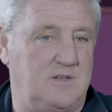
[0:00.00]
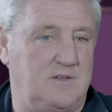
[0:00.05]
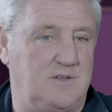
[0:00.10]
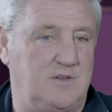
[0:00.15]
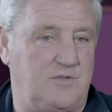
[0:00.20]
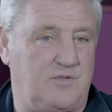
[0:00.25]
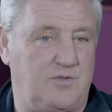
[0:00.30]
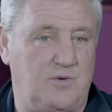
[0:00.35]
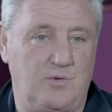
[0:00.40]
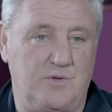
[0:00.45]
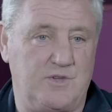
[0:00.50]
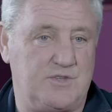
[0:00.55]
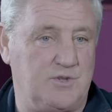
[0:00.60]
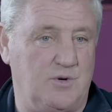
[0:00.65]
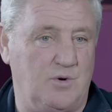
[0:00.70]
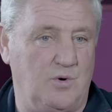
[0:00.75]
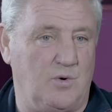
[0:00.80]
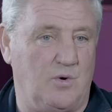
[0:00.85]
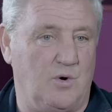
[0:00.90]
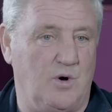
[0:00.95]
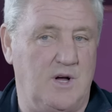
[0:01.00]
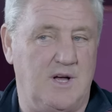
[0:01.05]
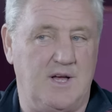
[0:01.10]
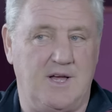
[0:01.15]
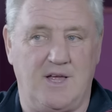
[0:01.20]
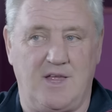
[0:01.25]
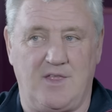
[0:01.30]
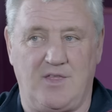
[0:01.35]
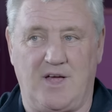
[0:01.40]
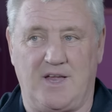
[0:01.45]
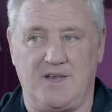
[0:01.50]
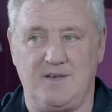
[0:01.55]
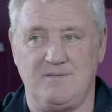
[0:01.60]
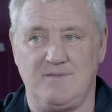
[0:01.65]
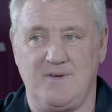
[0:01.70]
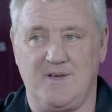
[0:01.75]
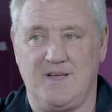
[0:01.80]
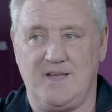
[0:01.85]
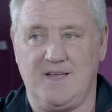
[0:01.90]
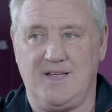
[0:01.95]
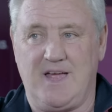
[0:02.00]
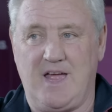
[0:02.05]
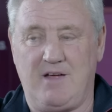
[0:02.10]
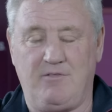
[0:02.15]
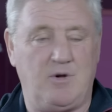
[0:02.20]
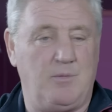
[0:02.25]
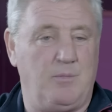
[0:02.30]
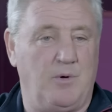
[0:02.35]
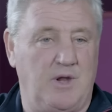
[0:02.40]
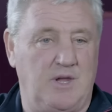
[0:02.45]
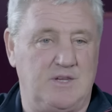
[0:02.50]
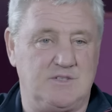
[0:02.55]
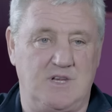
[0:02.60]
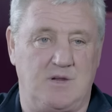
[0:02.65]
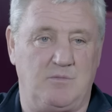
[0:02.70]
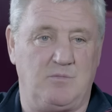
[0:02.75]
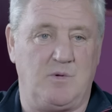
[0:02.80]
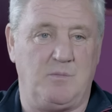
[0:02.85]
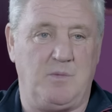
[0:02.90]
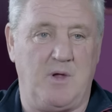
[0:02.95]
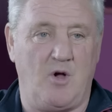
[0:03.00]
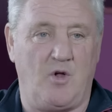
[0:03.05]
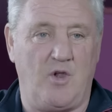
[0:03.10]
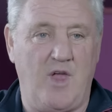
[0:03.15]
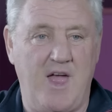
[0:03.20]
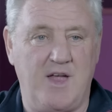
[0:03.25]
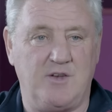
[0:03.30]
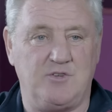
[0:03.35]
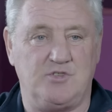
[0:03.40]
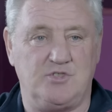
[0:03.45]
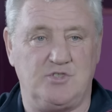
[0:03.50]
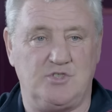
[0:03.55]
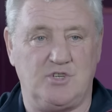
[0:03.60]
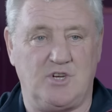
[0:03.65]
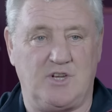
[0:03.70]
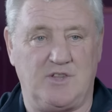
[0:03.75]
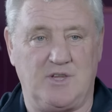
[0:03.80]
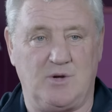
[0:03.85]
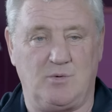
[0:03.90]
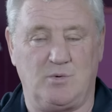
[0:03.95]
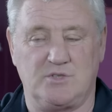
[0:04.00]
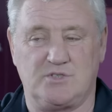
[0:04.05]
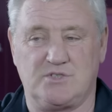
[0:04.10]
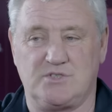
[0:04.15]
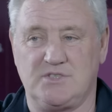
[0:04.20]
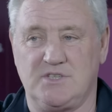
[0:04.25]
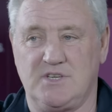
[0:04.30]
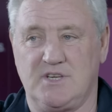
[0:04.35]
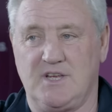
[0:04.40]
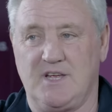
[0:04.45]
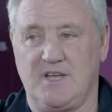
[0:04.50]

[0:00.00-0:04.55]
the through the door, that everybody seemed to be on edge, and there was.